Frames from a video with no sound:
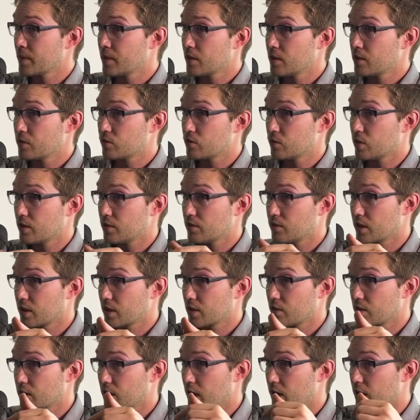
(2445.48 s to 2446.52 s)
So I was like,
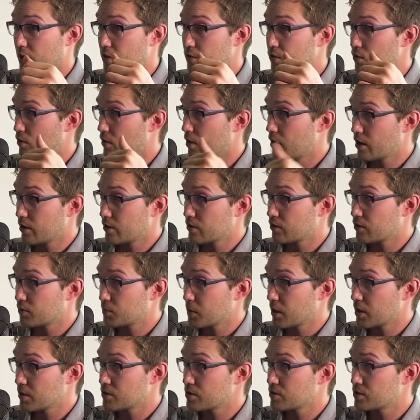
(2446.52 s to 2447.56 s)
okay, I'm going to do an honors
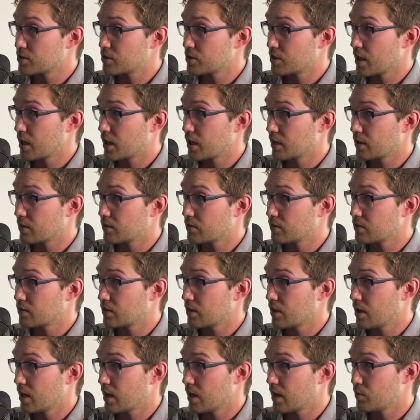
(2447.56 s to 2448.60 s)
spec in genetics,
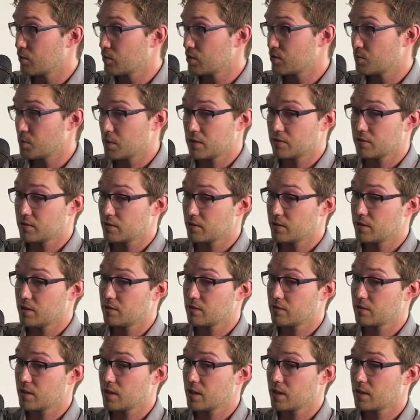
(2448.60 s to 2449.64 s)
which basically
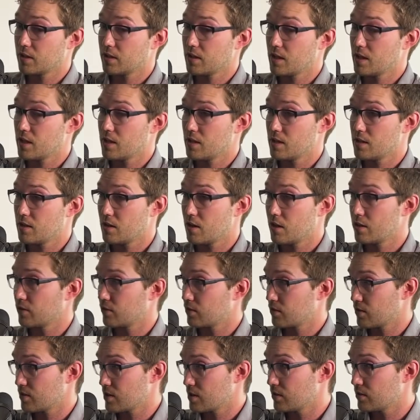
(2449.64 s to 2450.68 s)
is like a
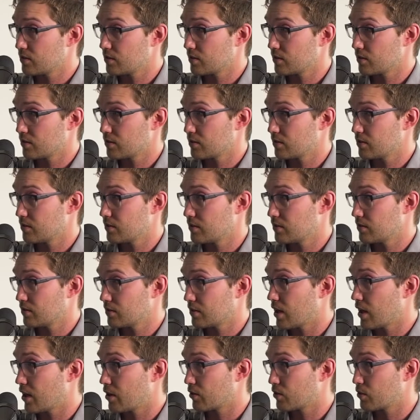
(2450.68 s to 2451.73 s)
honors thesis
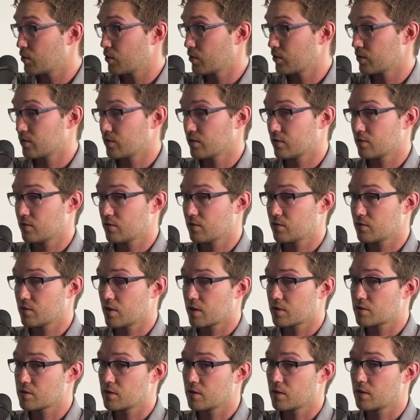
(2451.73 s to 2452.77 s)
style course
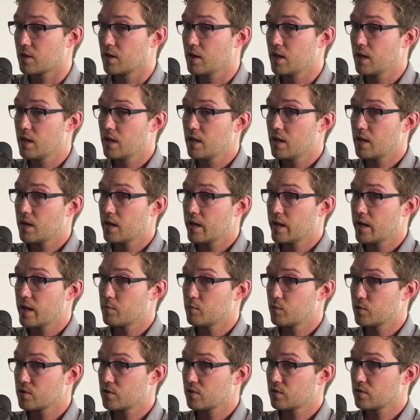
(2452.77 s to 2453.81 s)
structure,
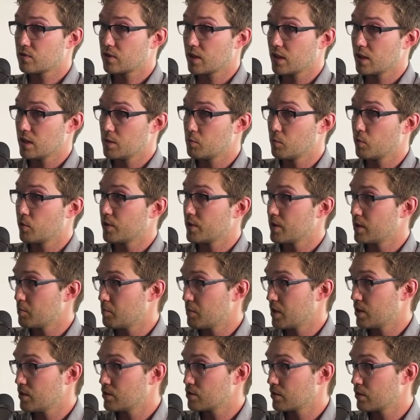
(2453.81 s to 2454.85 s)
which is slightly more than a
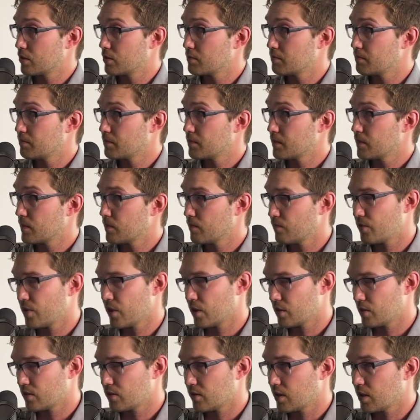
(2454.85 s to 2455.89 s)
major,
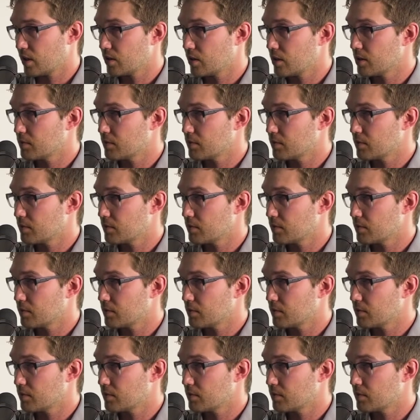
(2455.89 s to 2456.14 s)
very slightly.